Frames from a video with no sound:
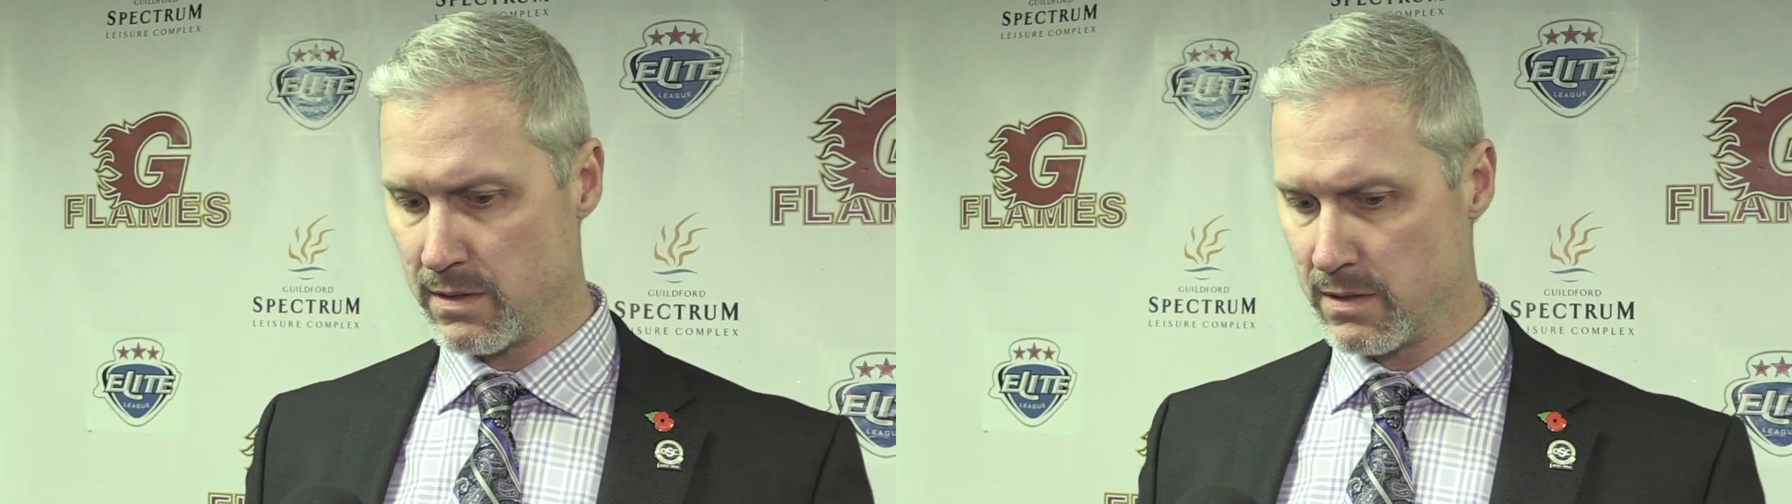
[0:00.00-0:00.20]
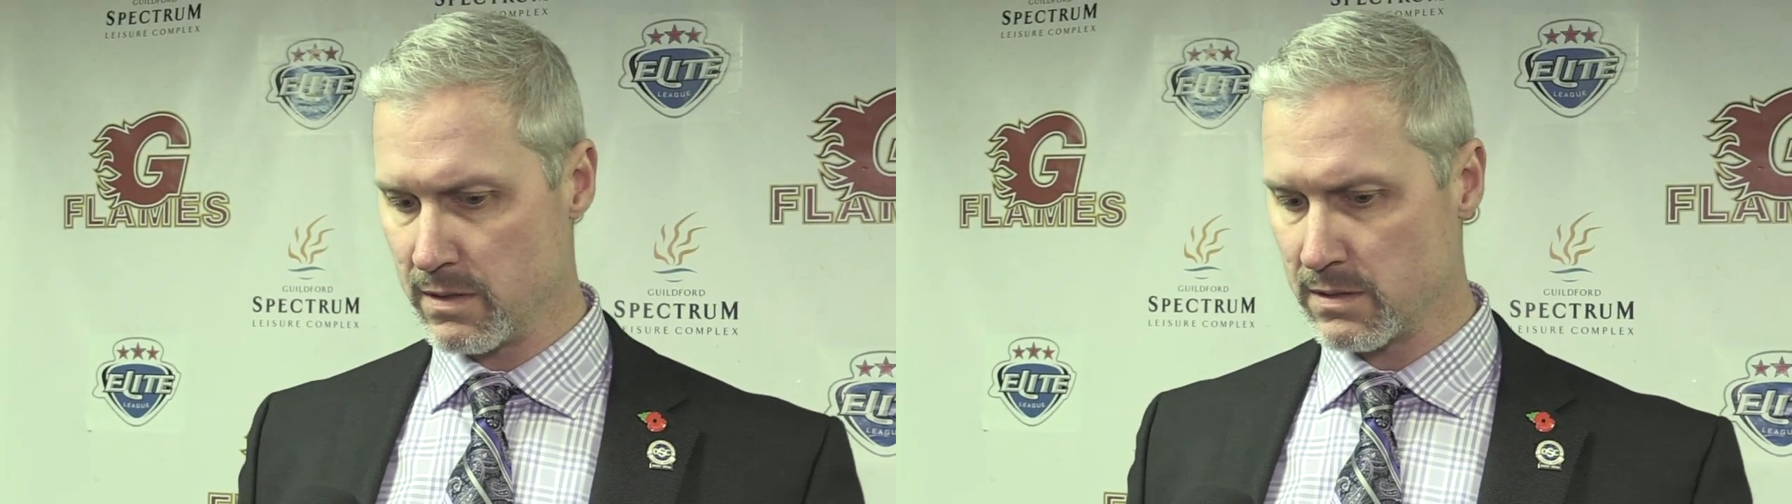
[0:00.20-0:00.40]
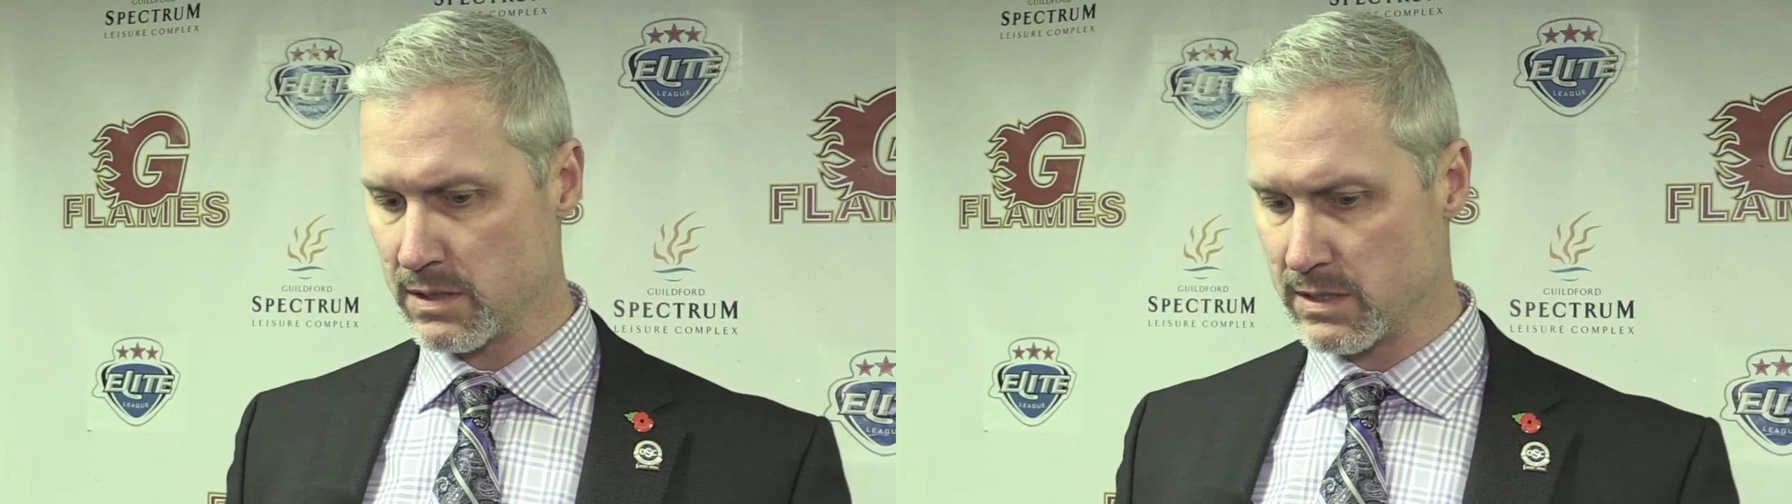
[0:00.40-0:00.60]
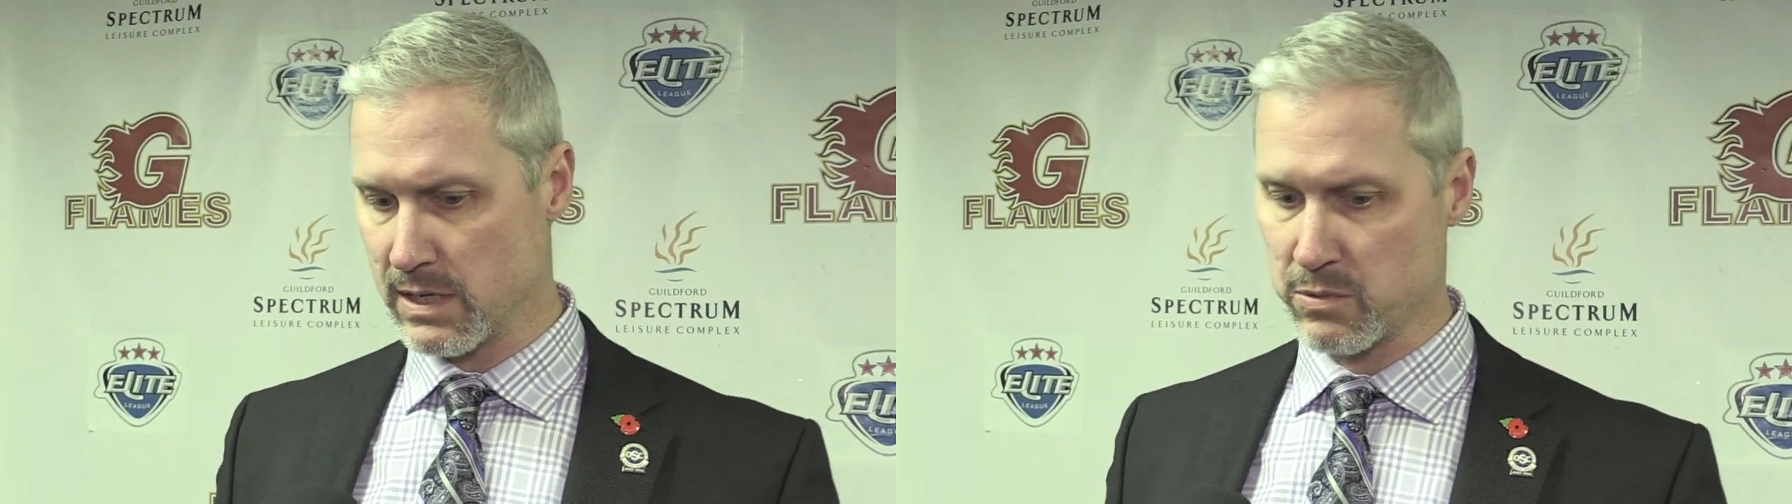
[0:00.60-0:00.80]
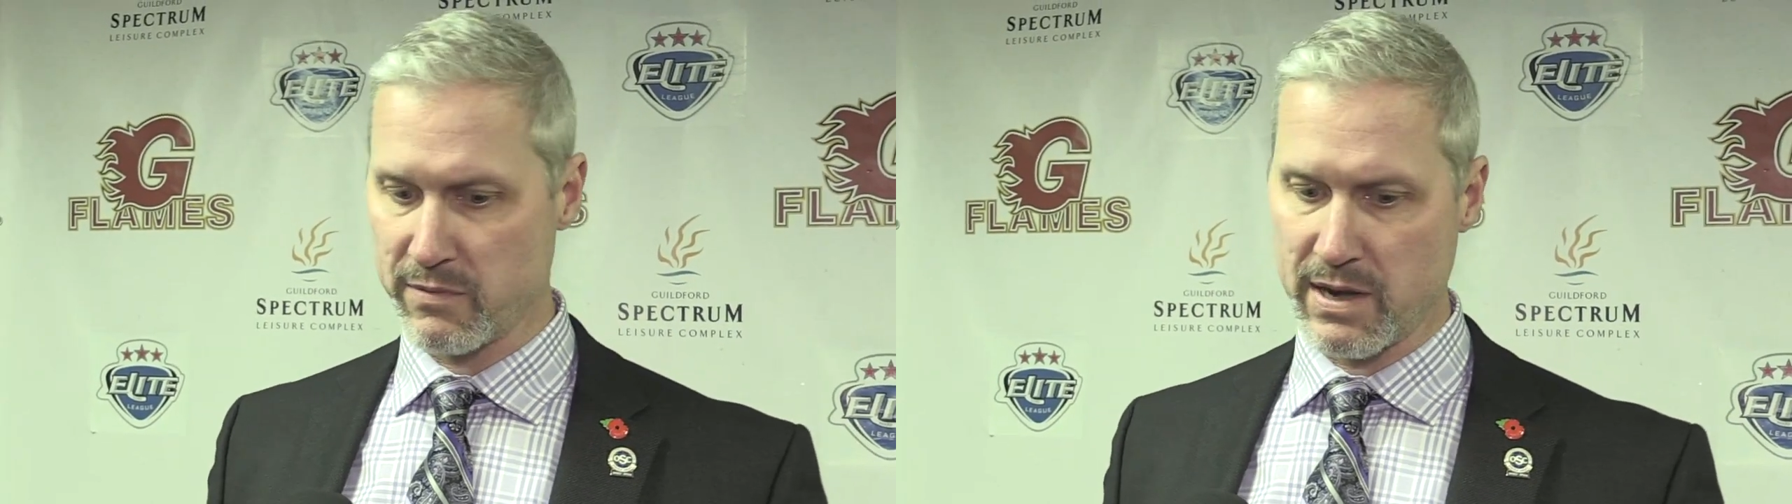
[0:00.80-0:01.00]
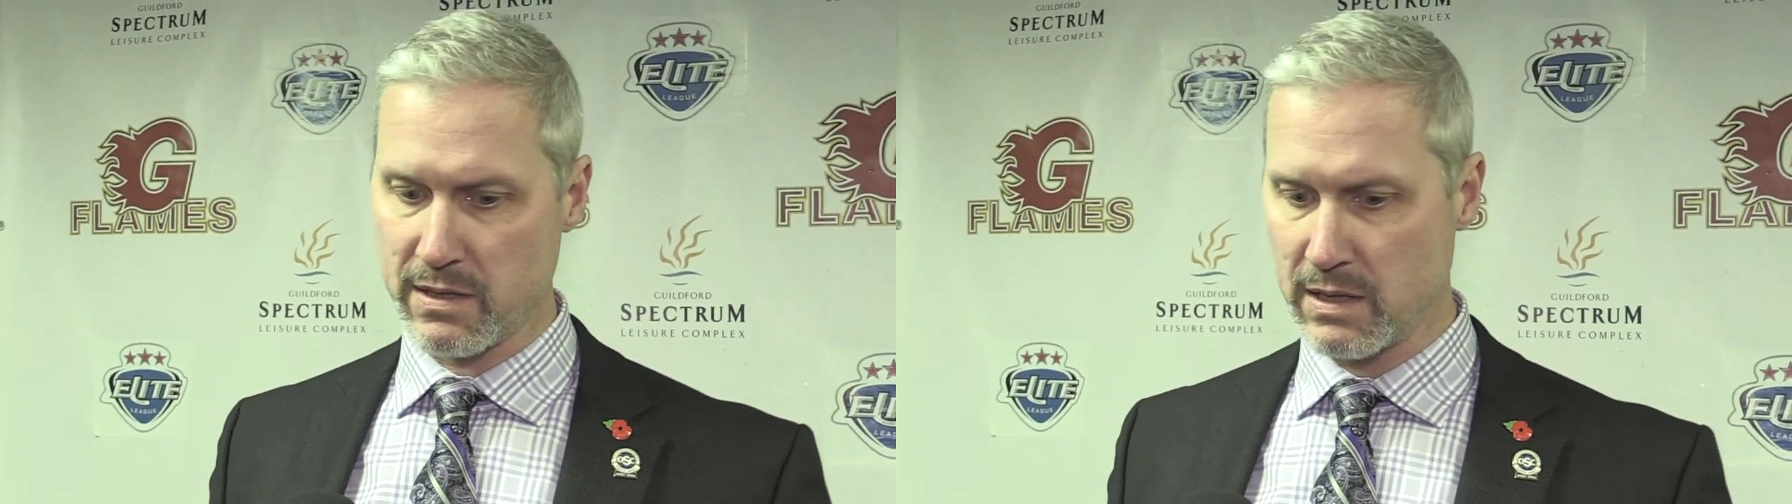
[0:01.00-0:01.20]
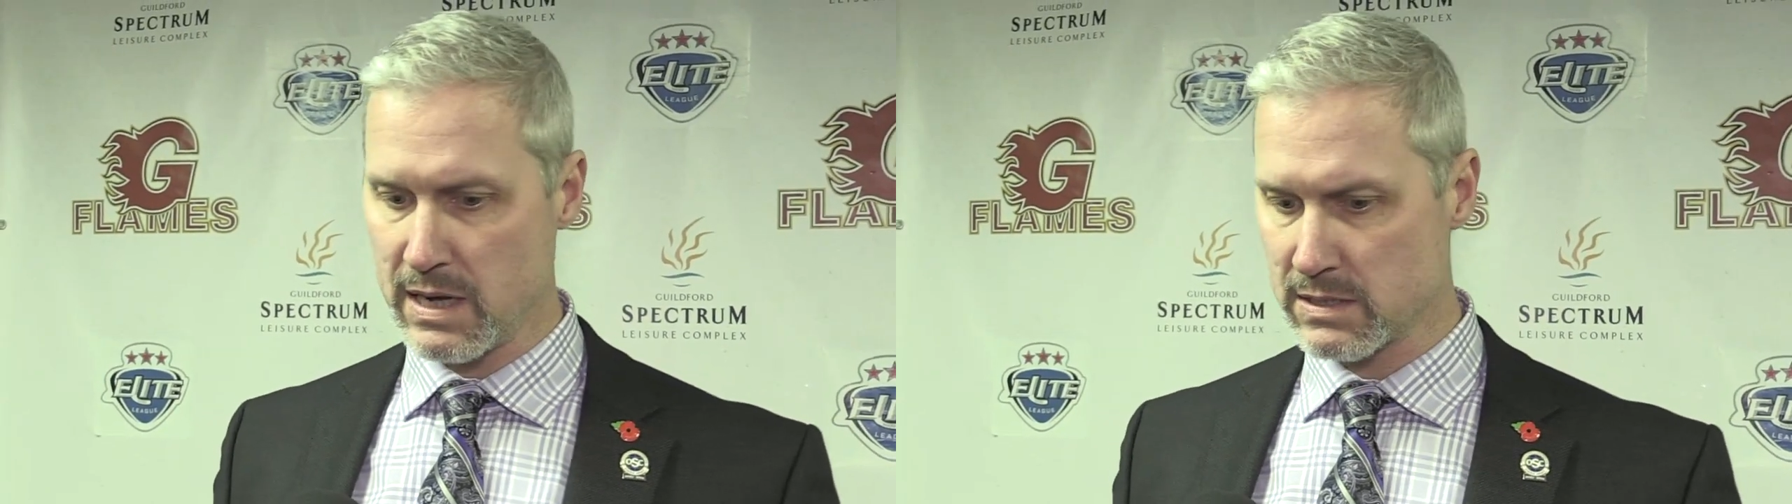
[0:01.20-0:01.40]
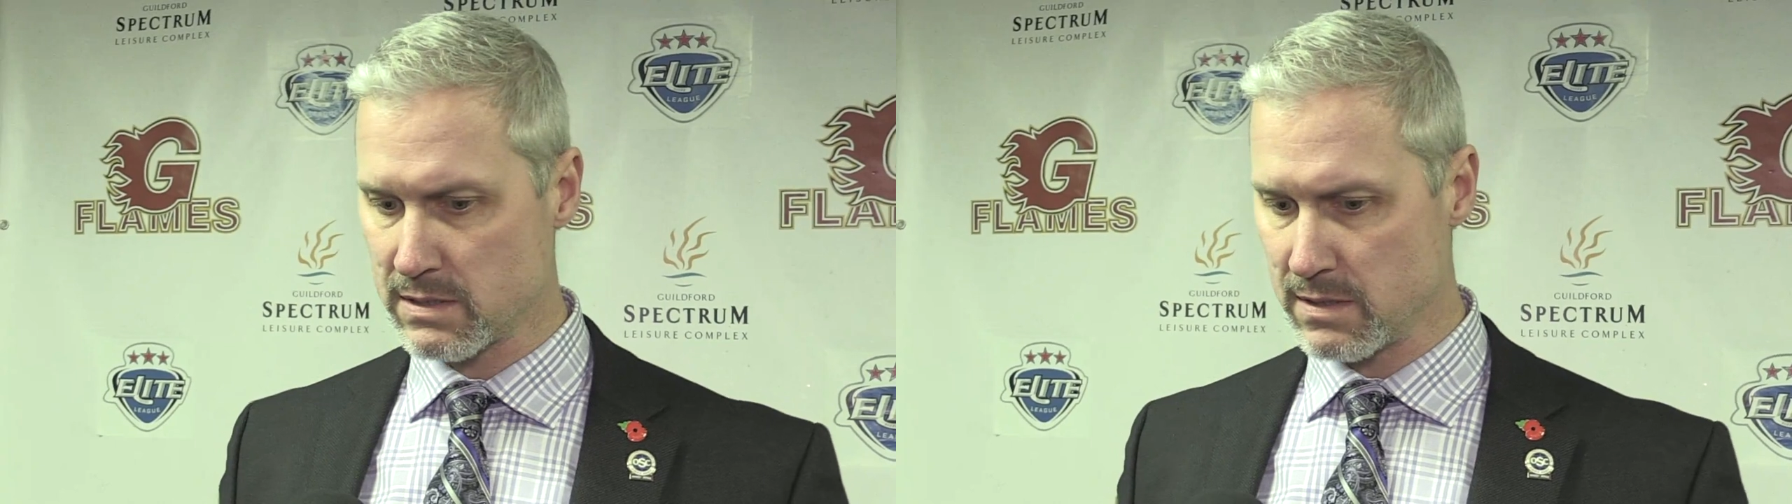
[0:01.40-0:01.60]
The success we've had the
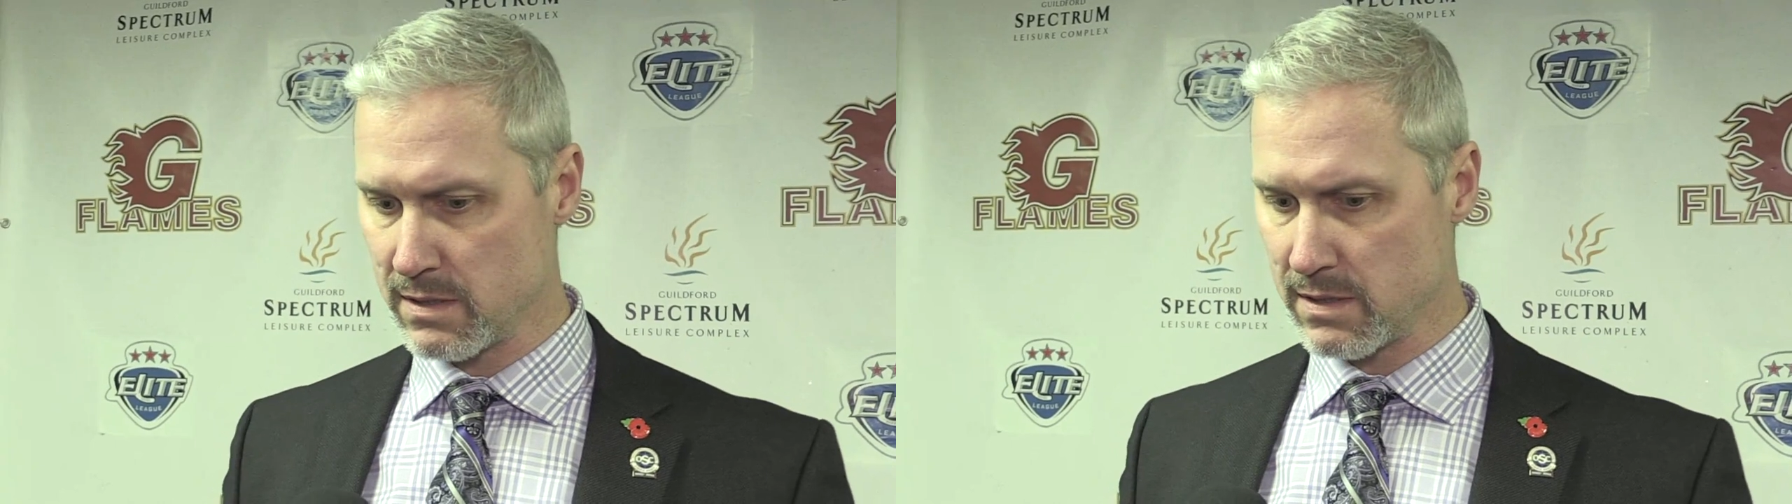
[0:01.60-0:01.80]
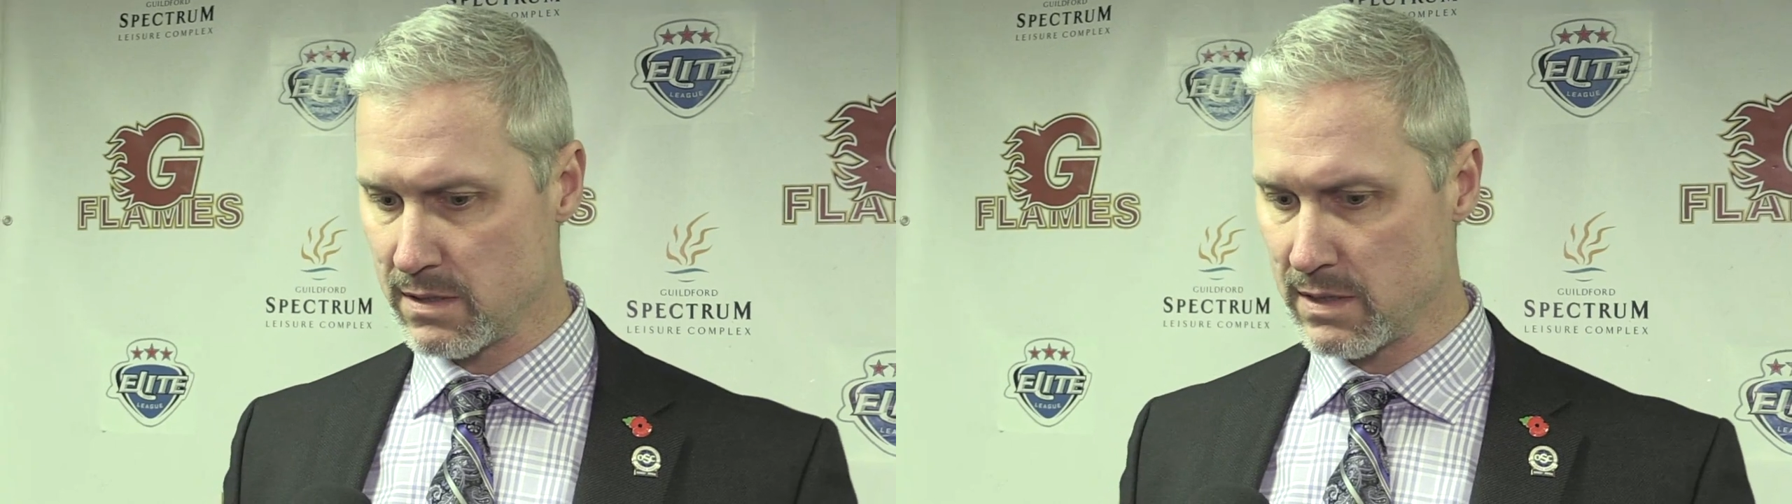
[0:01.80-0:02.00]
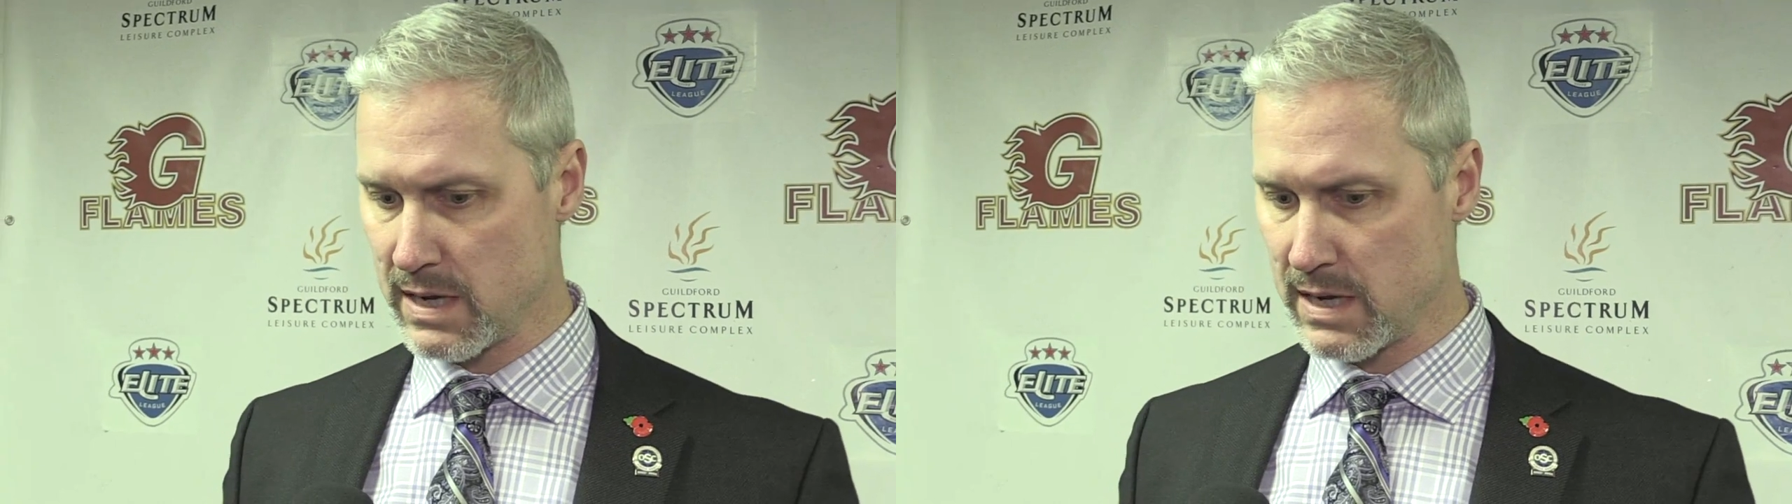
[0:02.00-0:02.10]
last uh,